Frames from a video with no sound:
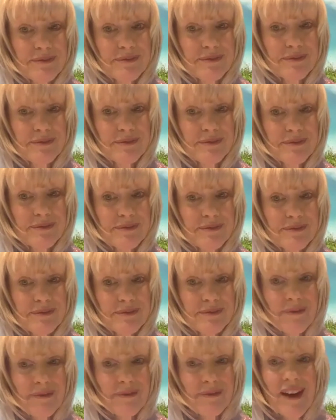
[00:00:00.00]

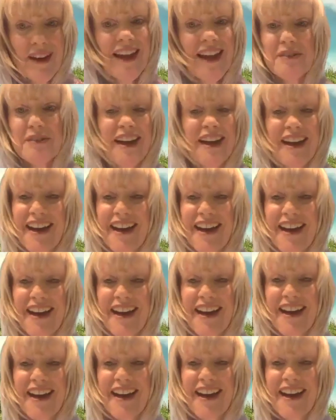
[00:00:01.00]
again, I just know
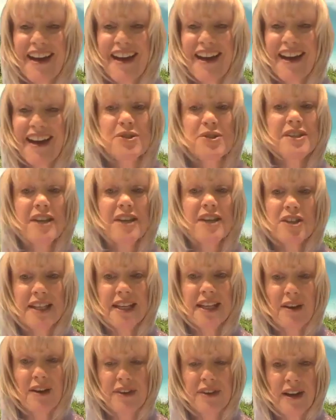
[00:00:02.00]
that there's such a need
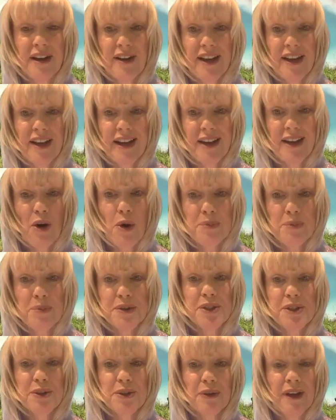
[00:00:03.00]
out there, and I hope
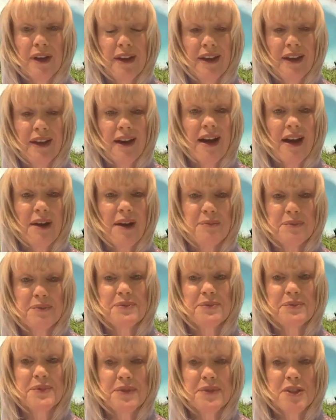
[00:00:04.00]
to
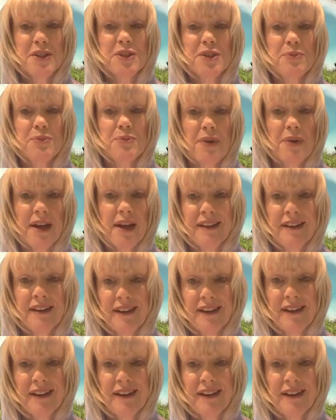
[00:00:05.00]
spread